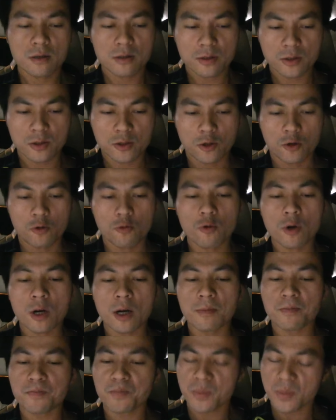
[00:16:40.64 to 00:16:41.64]
So
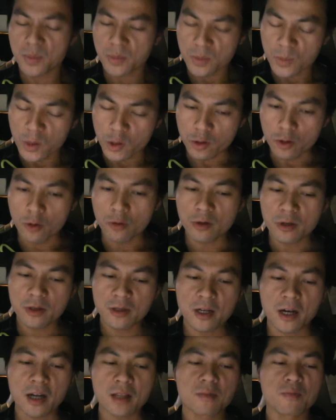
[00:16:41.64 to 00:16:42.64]
um, not only
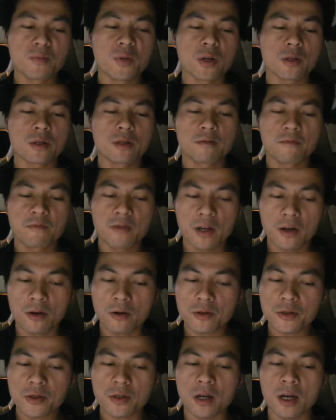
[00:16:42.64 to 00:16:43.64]
that, but we
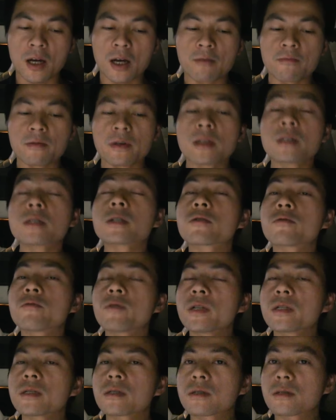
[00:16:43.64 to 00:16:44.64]
also have
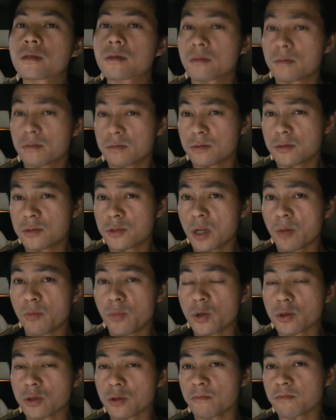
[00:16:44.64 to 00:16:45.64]
increased
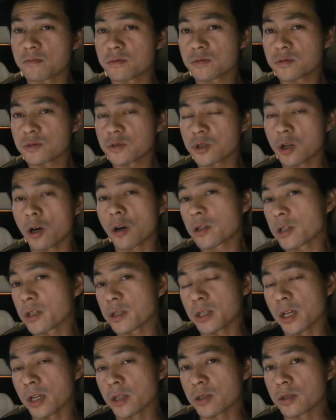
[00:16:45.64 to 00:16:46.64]
numbers of charging
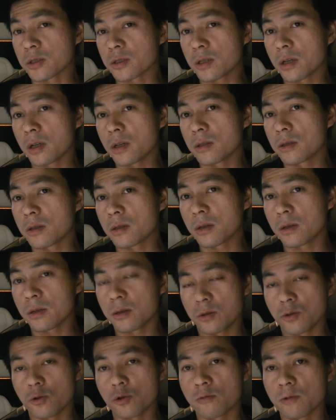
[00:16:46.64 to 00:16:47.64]
stations in
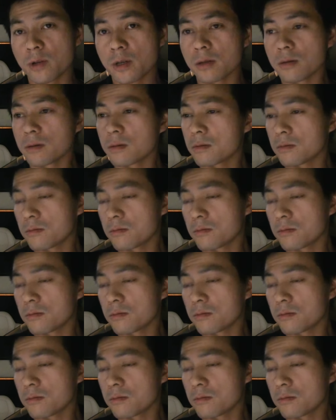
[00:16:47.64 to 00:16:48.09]
uh, Norway.